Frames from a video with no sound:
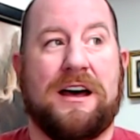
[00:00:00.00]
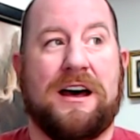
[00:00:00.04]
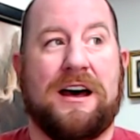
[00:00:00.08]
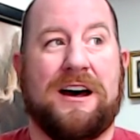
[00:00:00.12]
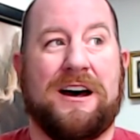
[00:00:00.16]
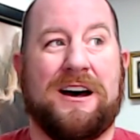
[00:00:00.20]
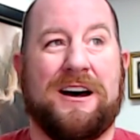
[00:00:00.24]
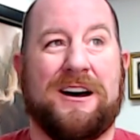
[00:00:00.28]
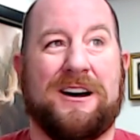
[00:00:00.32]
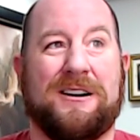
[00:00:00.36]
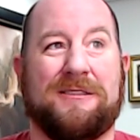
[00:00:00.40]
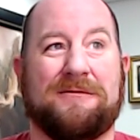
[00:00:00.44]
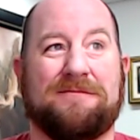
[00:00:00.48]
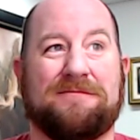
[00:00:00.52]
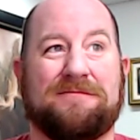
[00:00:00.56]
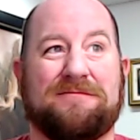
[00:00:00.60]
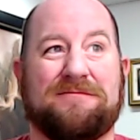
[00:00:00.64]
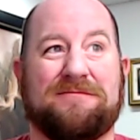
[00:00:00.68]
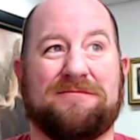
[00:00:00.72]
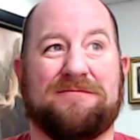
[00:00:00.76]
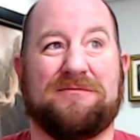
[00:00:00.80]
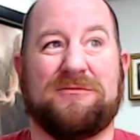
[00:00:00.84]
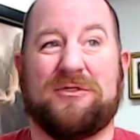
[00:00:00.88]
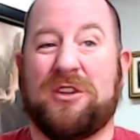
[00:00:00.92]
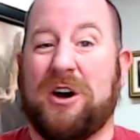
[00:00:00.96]

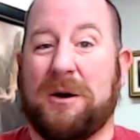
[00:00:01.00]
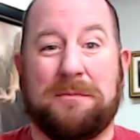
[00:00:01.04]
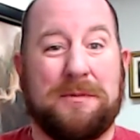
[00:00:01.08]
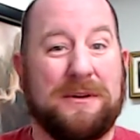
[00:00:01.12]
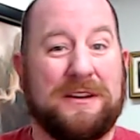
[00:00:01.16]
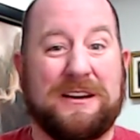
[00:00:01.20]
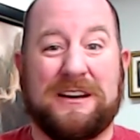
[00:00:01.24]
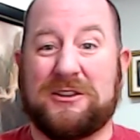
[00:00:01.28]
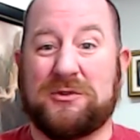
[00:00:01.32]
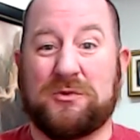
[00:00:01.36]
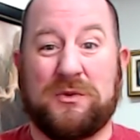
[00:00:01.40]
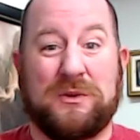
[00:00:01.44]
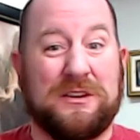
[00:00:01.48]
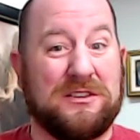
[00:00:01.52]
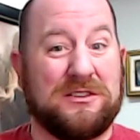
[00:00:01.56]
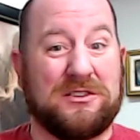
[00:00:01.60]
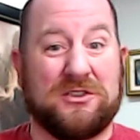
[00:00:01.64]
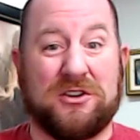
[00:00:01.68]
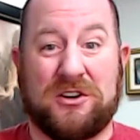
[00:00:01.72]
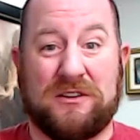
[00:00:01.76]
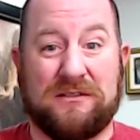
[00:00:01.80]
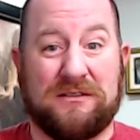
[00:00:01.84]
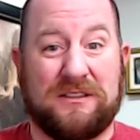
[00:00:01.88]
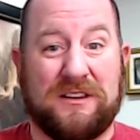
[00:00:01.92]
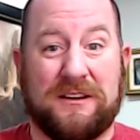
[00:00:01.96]
not because we
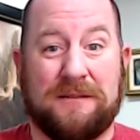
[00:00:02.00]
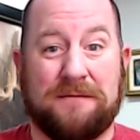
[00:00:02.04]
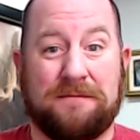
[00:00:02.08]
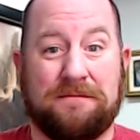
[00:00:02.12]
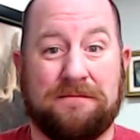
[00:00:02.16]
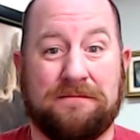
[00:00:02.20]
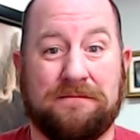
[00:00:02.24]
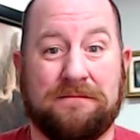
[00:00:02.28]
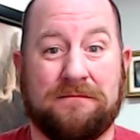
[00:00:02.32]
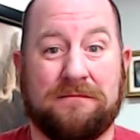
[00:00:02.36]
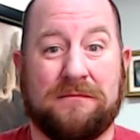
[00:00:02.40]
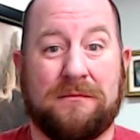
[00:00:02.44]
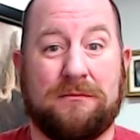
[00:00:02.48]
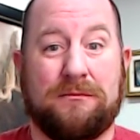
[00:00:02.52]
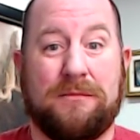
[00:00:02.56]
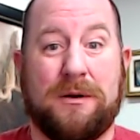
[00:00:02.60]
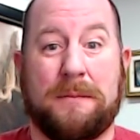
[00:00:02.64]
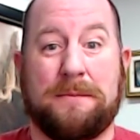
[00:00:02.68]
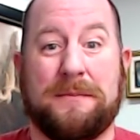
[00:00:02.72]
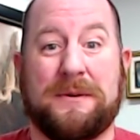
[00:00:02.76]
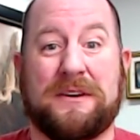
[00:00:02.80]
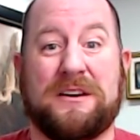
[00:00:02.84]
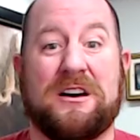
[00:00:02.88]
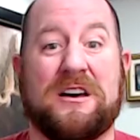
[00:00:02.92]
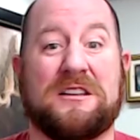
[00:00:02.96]
deserved it,
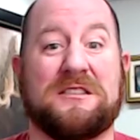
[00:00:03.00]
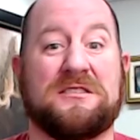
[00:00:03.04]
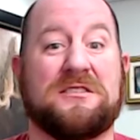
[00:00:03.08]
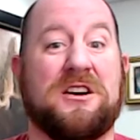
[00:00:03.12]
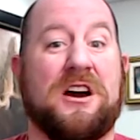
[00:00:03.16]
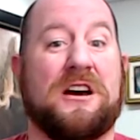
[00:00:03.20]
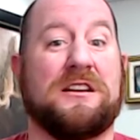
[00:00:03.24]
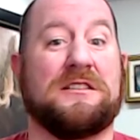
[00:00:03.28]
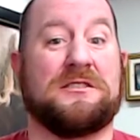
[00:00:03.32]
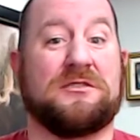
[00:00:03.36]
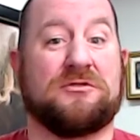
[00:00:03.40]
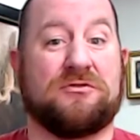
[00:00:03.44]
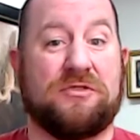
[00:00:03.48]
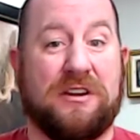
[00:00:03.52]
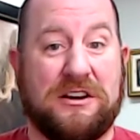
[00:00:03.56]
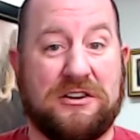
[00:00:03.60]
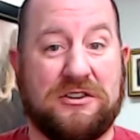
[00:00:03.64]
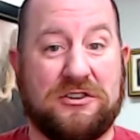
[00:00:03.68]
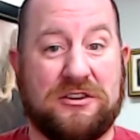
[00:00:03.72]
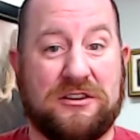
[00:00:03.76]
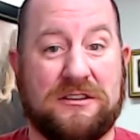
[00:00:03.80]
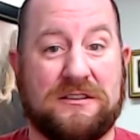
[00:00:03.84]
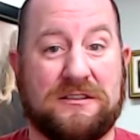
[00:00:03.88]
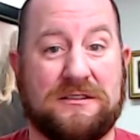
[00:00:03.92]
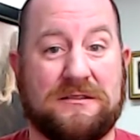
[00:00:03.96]
but because God is
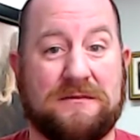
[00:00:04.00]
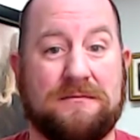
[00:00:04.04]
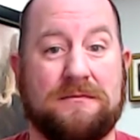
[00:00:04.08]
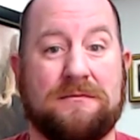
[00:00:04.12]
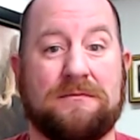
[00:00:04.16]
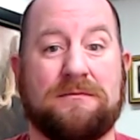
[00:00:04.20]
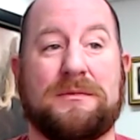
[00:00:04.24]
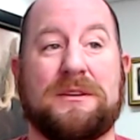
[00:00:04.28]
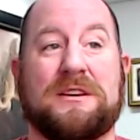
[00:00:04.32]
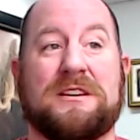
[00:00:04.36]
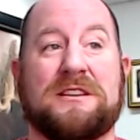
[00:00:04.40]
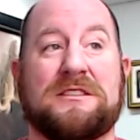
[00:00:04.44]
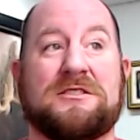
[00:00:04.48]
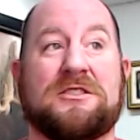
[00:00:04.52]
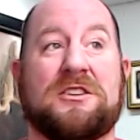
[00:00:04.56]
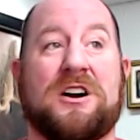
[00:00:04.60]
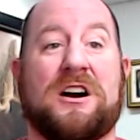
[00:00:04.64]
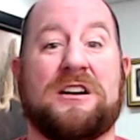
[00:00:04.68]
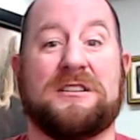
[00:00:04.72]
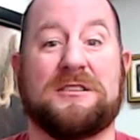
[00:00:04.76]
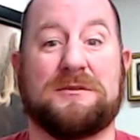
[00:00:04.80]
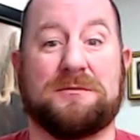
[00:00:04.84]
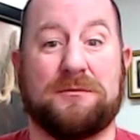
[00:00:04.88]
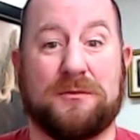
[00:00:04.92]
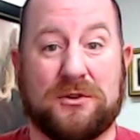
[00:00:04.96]
gracious, because
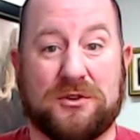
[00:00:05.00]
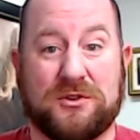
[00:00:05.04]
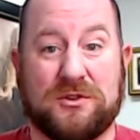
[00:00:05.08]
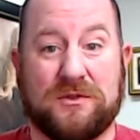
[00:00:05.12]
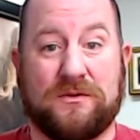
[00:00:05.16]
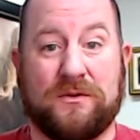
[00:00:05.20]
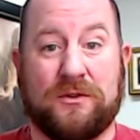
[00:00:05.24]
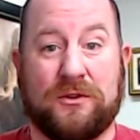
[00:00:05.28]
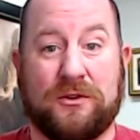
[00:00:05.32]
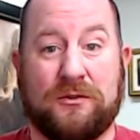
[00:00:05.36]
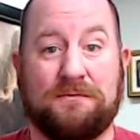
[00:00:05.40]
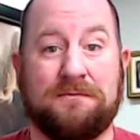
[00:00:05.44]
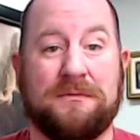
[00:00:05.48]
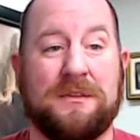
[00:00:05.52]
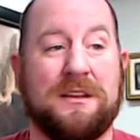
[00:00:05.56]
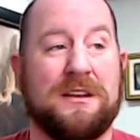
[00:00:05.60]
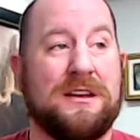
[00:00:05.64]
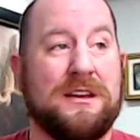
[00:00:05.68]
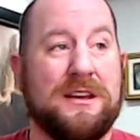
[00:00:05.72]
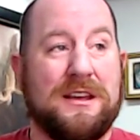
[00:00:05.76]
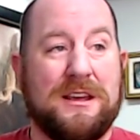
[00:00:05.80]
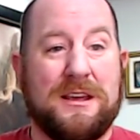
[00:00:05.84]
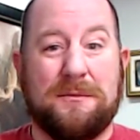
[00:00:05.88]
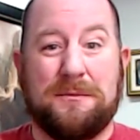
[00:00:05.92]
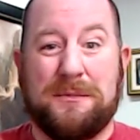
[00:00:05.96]
God is merciful,
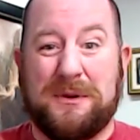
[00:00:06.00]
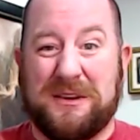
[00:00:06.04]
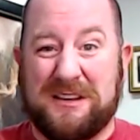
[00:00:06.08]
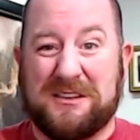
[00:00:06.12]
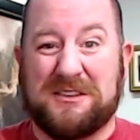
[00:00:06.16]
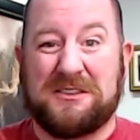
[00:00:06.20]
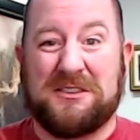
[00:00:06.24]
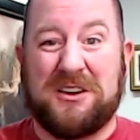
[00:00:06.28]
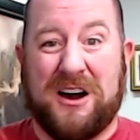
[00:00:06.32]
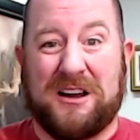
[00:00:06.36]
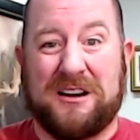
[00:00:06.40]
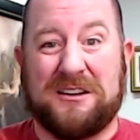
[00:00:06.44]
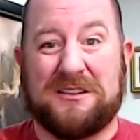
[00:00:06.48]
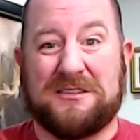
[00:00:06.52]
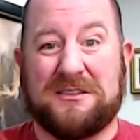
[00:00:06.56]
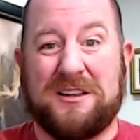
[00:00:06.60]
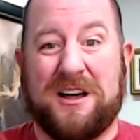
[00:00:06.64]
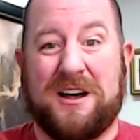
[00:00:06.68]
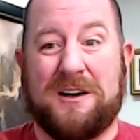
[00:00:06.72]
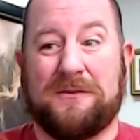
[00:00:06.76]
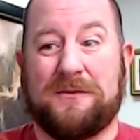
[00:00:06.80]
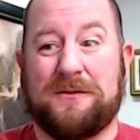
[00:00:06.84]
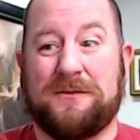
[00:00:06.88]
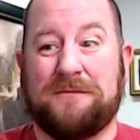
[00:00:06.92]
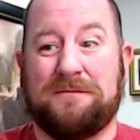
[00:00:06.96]
because God is
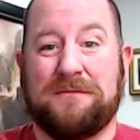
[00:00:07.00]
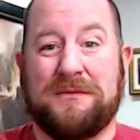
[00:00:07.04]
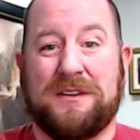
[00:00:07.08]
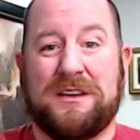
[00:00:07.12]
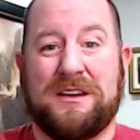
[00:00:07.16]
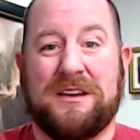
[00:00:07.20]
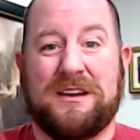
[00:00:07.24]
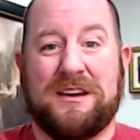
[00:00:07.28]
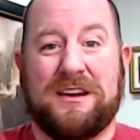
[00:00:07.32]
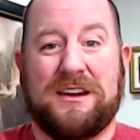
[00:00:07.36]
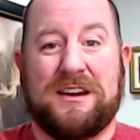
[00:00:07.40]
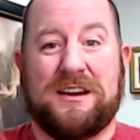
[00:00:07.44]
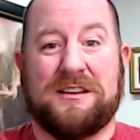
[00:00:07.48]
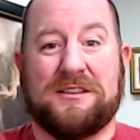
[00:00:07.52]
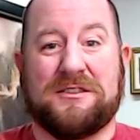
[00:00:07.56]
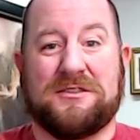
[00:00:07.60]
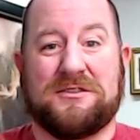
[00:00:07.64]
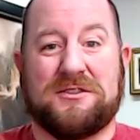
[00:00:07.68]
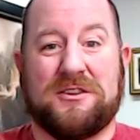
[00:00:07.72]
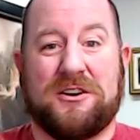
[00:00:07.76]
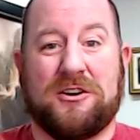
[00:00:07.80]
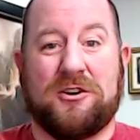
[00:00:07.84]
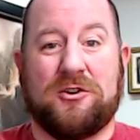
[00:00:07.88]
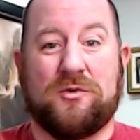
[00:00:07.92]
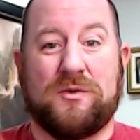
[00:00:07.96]
love. And
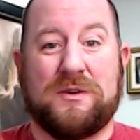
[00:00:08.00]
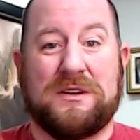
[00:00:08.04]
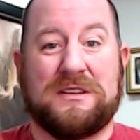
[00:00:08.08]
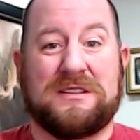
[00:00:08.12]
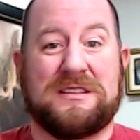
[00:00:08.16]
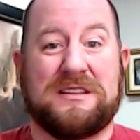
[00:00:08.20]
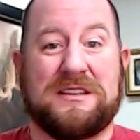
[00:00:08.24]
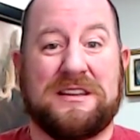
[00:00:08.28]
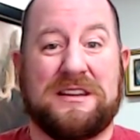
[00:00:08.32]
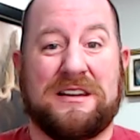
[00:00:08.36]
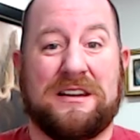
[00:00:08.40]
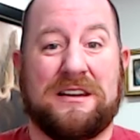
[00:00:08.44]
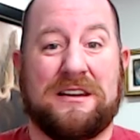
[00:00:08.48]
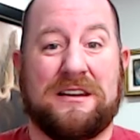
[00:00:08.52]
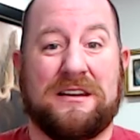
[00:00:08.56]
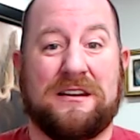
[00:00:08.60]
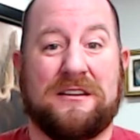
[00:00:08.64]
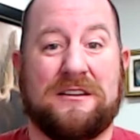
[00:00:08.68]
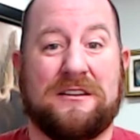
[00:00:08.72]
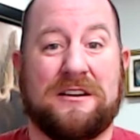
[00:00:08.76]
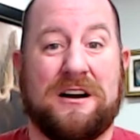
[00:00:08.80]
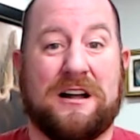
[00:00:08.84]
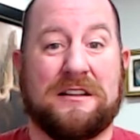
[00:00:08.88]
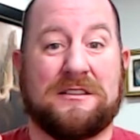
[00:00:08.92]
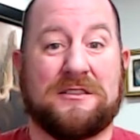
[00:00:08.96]
so we see
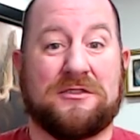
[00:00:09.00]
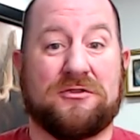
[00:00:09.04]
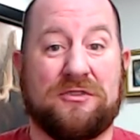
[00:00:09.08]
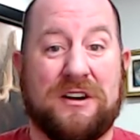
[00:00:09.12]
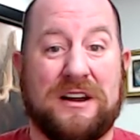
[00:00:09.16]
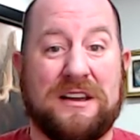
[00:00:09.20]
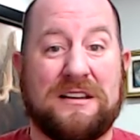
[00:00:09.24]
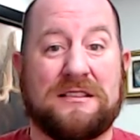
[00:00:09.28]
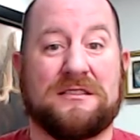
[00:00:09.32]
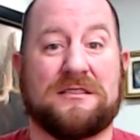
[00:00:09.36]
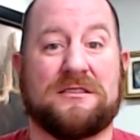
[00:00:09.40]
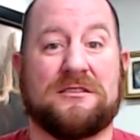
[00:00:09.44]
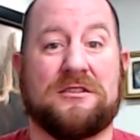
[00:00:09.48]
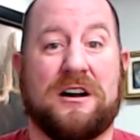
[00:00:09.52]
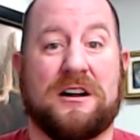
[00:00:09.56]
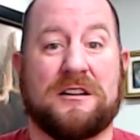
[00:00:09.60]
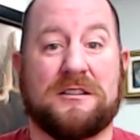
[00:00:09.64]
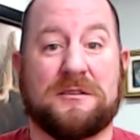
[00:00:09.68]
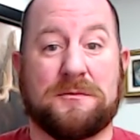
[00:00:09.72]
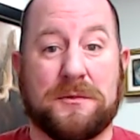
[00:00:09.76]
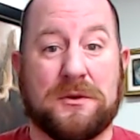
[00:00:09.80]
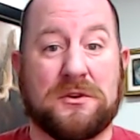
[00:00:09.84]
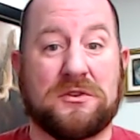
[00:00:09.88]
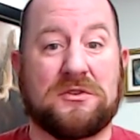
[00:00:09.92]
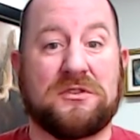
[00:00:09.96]
God's grace,
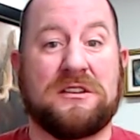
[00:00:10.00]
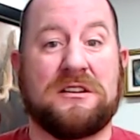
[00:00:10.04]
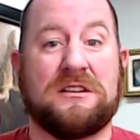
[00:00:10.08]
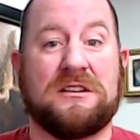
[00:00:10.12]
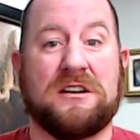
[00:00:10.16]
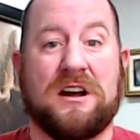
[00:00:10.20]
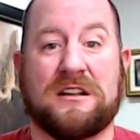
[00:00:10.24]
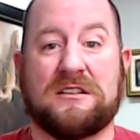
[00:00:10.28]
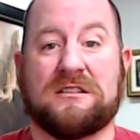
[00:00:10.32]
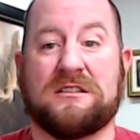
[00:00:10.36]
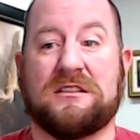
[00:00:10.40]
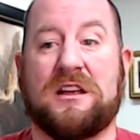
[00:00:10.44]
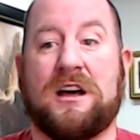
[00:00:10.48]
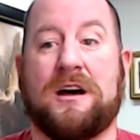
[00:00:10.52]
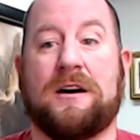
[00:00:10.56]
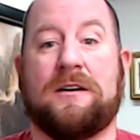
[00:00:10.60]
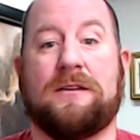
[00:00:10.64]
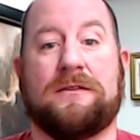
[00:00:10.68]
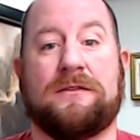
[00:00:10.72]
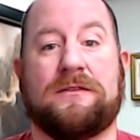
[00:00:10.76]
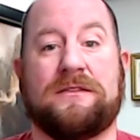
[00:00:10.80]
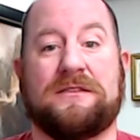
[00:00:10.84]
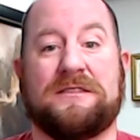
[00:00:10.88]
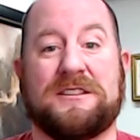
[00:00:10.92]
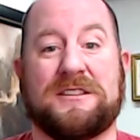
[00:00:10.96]
God's mercy, God's
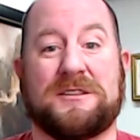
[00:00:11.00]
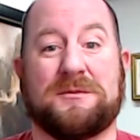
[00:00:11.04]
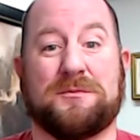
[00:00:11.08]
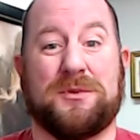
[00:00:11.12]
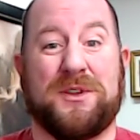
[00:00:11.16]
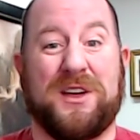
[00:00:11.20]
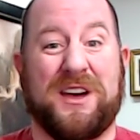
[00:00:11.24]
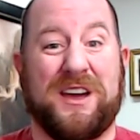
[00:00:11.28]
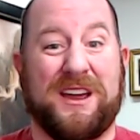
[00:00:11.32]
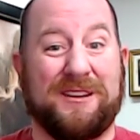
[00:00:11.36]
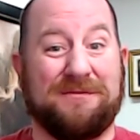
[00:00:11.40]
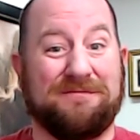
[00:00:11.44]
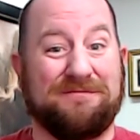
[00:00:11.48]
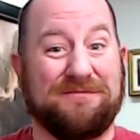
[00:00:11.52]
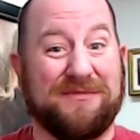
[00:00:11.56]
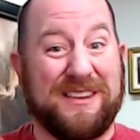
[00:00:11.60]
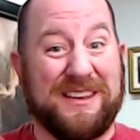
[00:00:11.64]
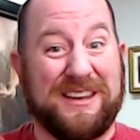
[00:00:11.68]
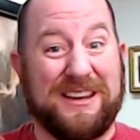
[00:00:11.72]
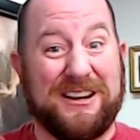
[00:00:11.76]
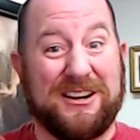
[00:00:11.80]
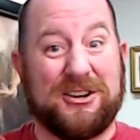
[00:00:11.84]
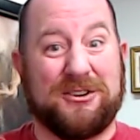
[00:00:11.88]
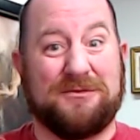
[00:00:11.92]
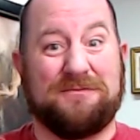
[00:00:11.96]
love displayed
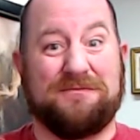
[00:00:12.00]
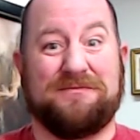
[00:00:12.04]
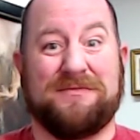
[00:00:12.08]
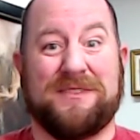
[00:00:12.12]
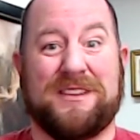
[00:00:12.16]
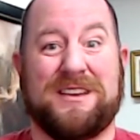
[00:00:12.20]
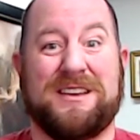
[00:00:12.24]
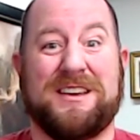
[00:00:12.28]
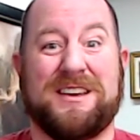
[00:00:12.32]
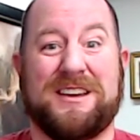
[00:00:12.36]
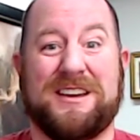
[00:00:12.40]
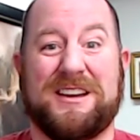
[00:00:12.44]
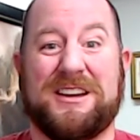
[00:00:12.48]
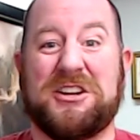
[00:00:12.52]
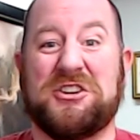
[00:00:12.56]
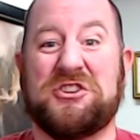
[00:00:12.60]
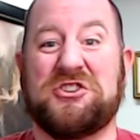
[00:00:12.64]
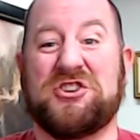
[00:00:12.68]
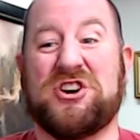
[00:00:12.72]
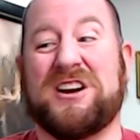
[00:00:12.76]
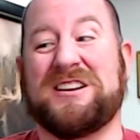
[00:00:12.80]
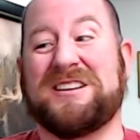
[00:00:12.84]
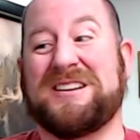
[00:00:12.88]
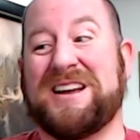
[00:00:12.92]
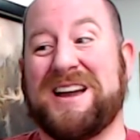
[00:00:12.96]
here in
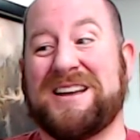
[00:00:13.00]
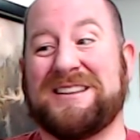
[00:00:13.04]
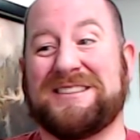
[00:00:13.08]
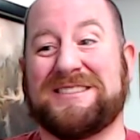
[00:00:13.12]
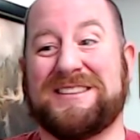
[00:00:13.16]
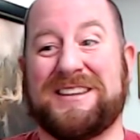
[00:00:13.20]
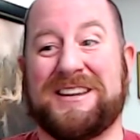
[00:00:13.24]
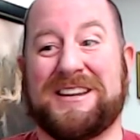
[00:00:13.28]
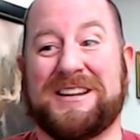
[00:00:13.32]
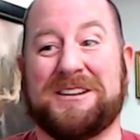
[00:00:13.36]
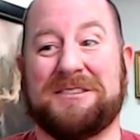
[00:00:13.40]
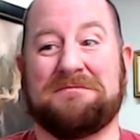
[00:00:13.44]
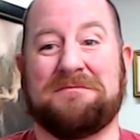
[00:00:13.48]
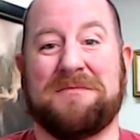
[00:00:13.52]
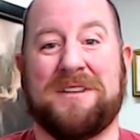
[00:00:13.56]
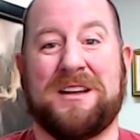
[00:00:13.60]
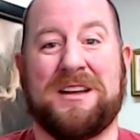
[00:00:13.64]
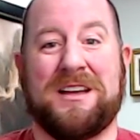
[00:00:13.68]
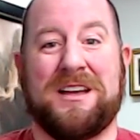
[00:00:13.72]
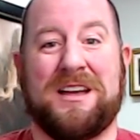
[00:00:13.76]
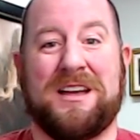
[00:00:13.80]
John 19